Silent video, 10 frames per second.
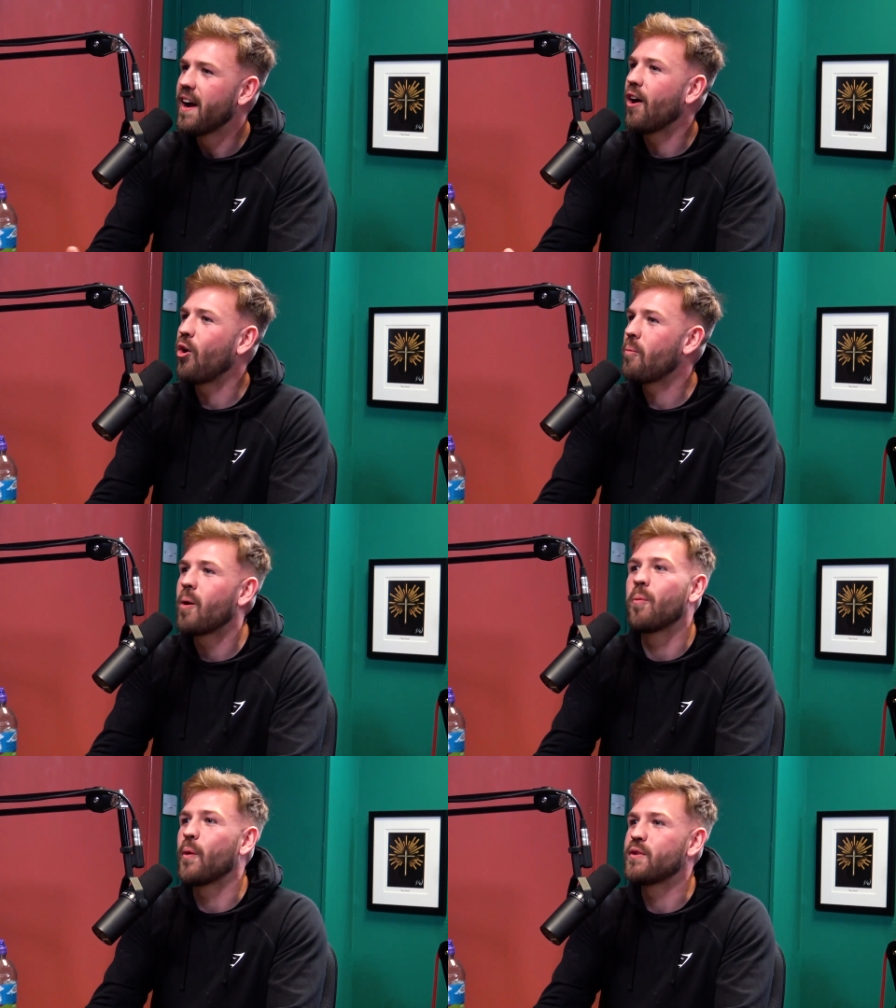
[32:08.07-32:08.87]
I open
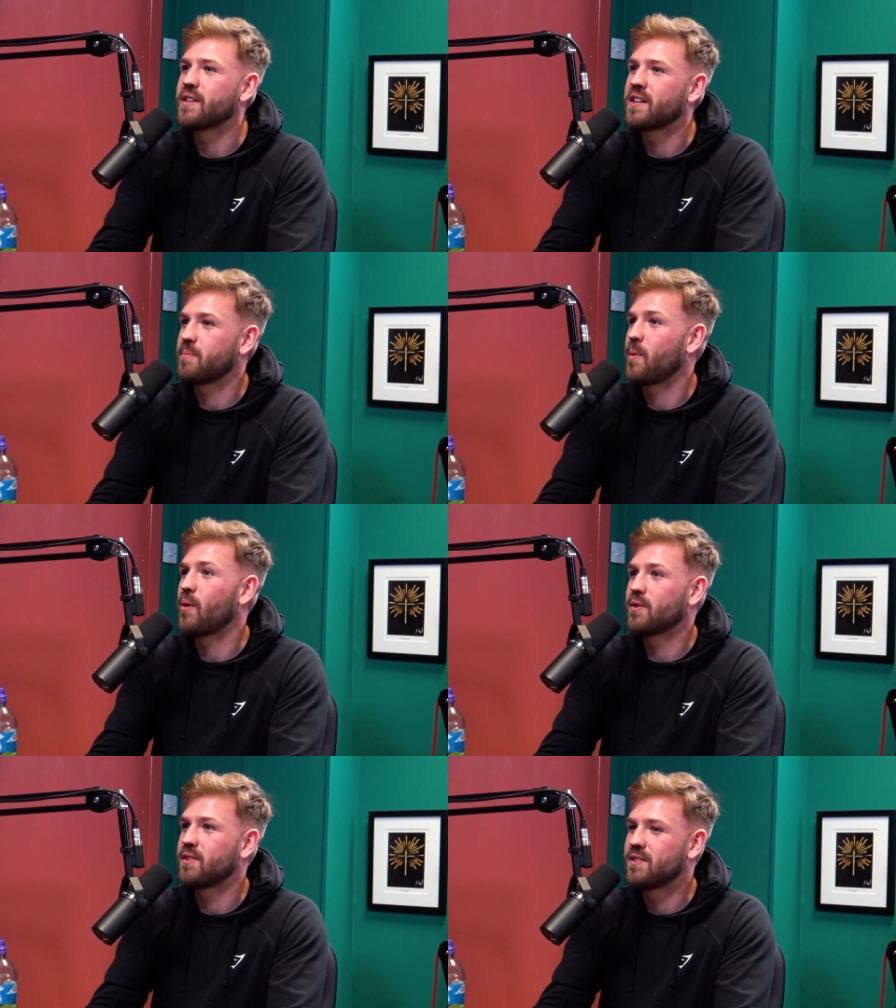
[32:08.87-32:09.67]
up about six
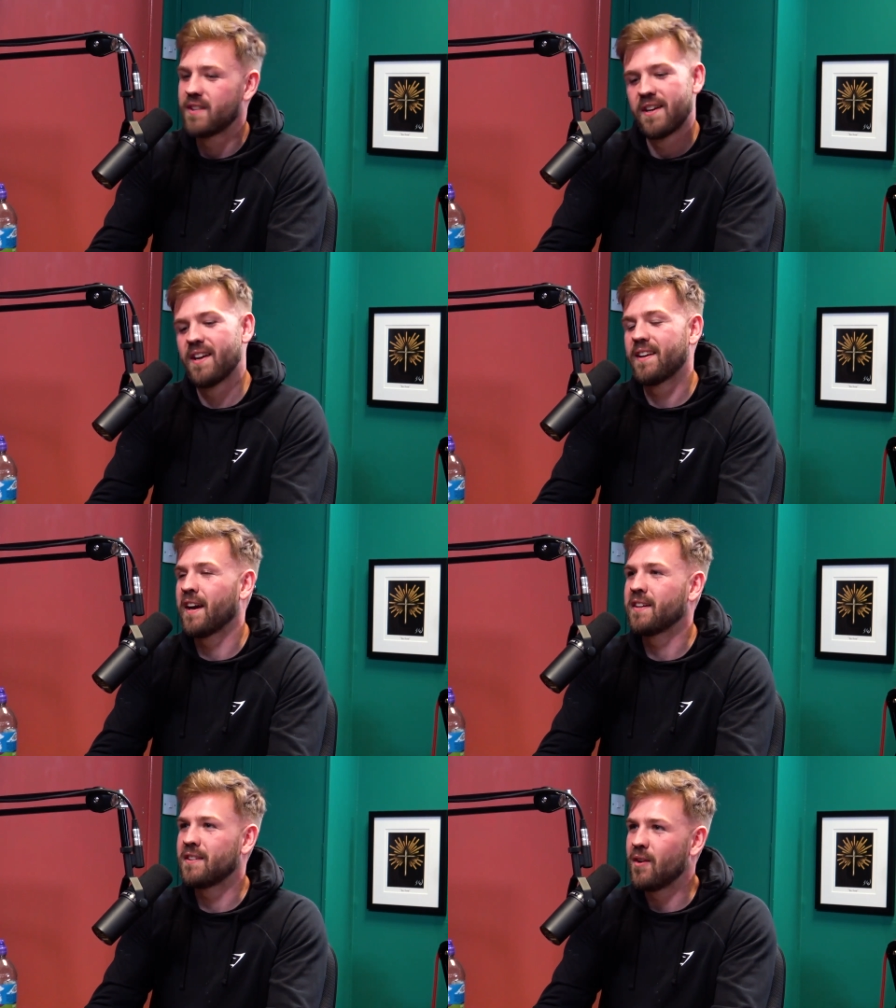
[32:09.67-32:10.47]
boxes,
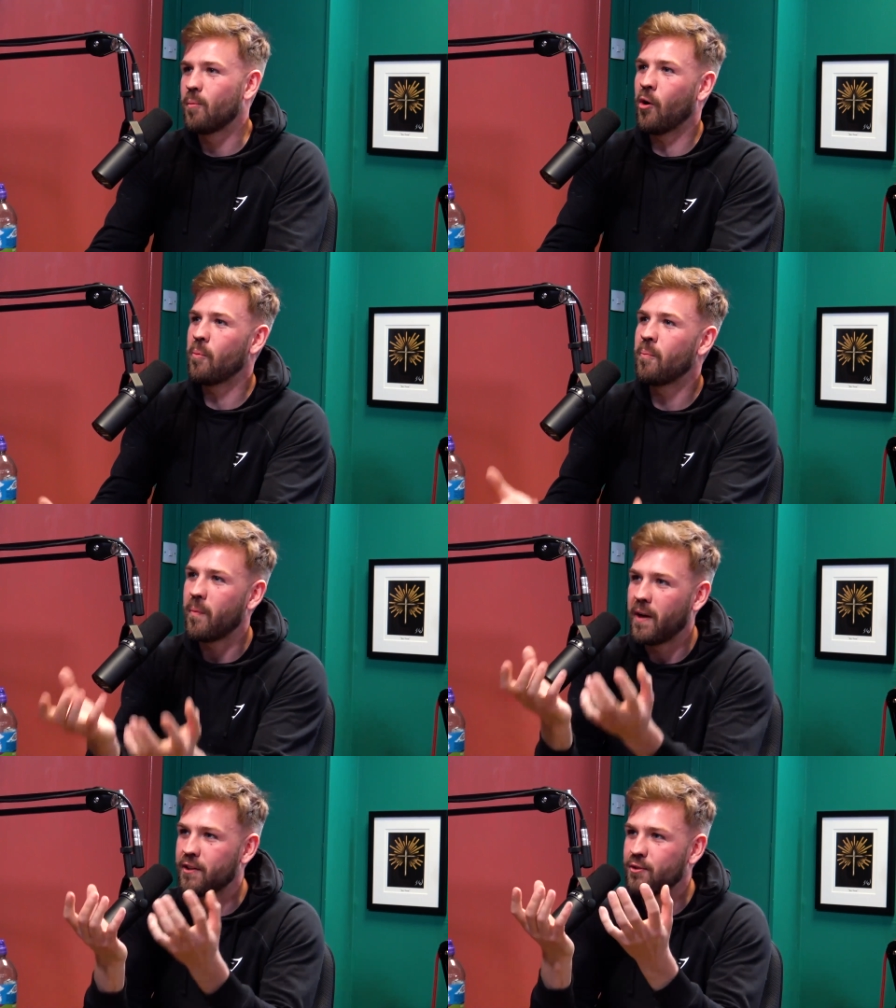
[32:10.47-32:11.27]
get to the bottom,
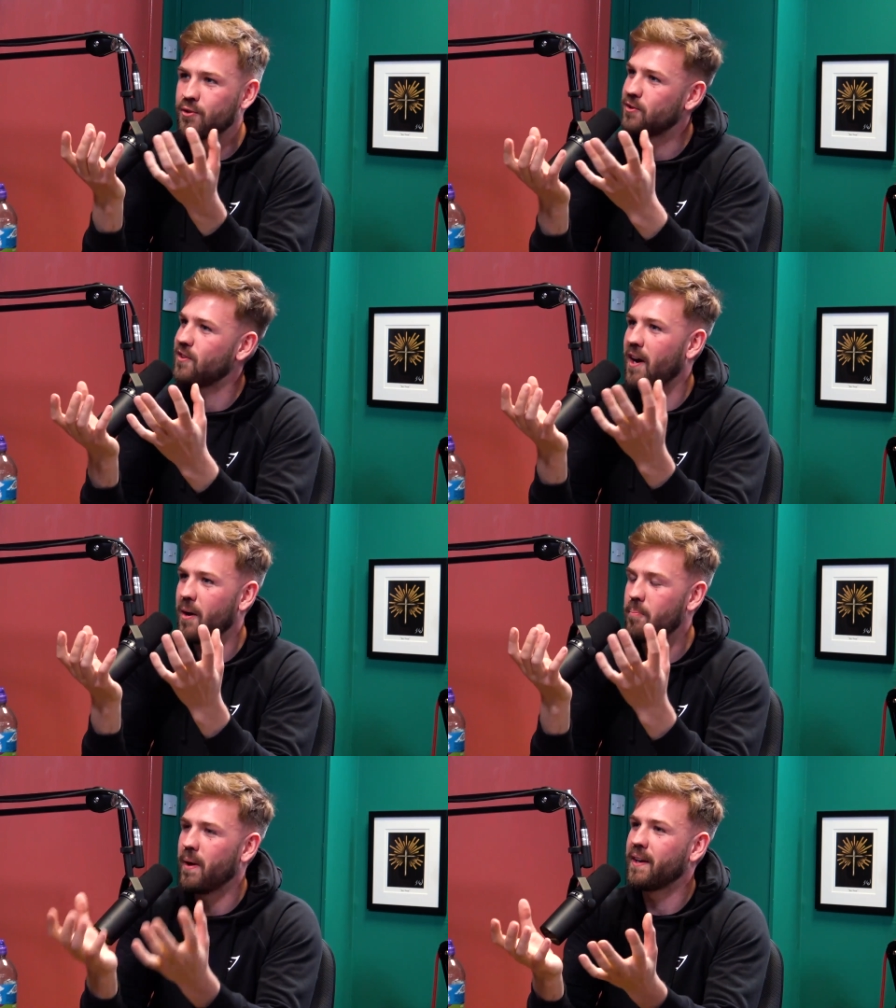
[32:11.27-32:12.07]
and it's just
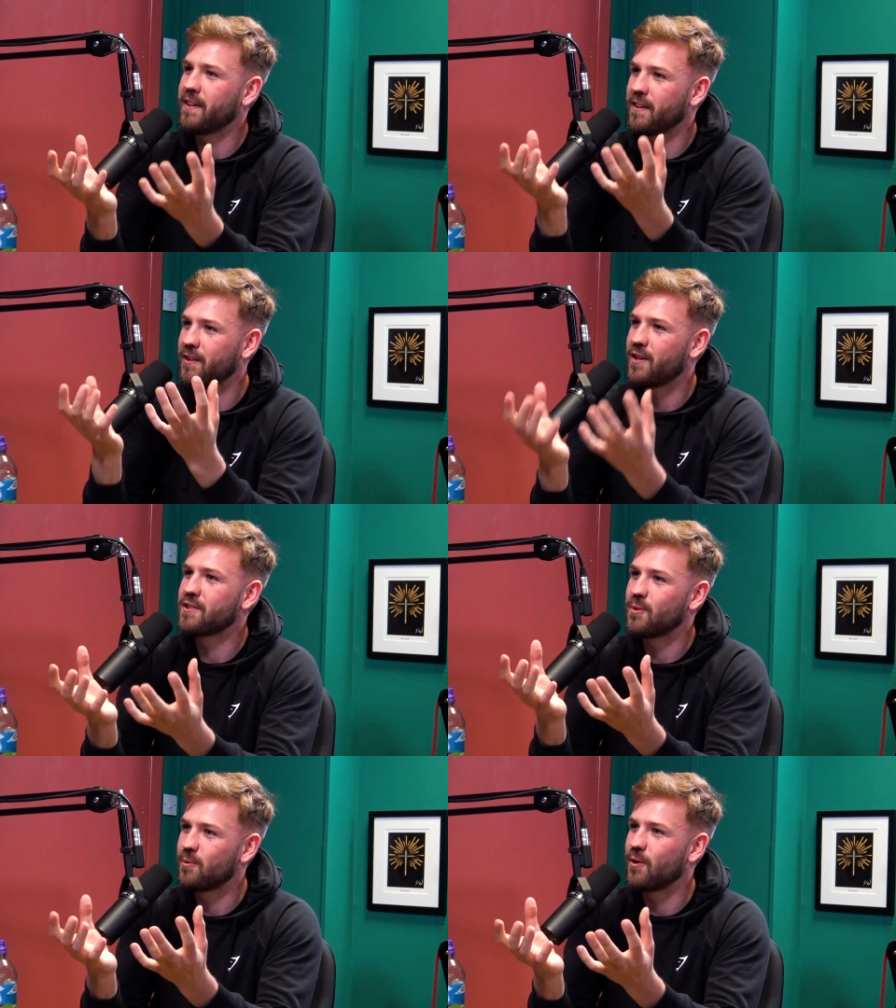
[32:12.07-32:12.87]
a pink
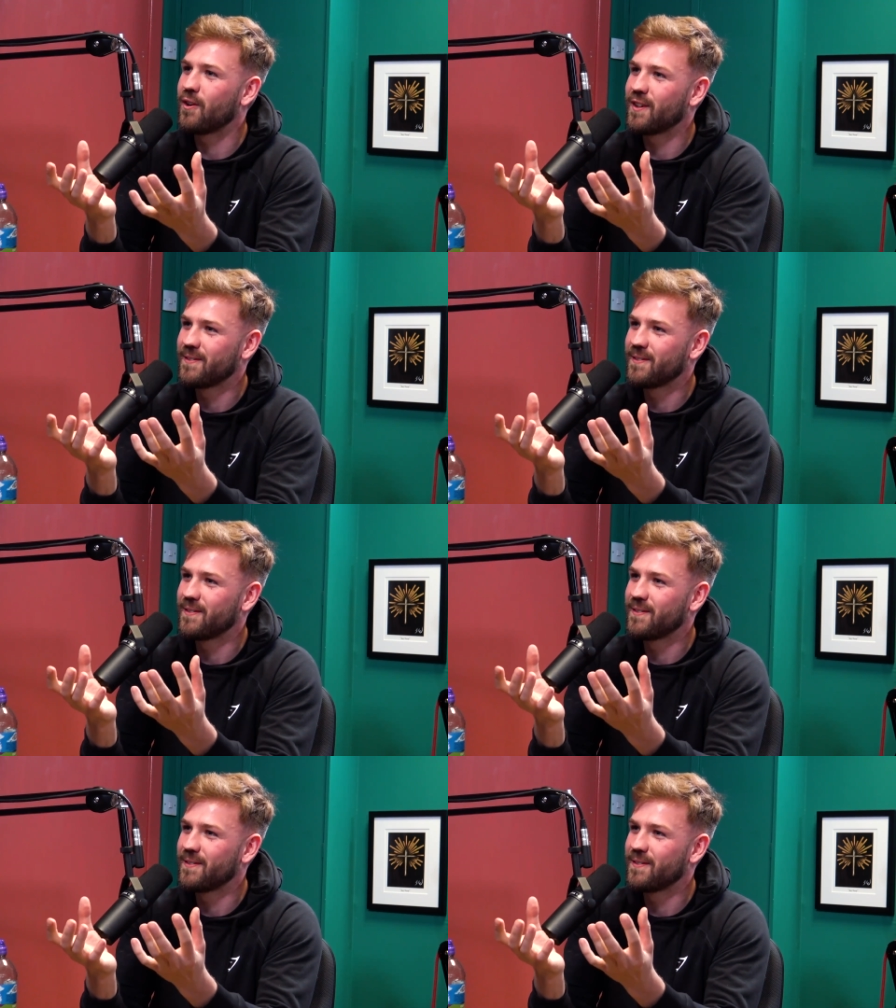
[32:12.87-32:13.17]
crystal rock.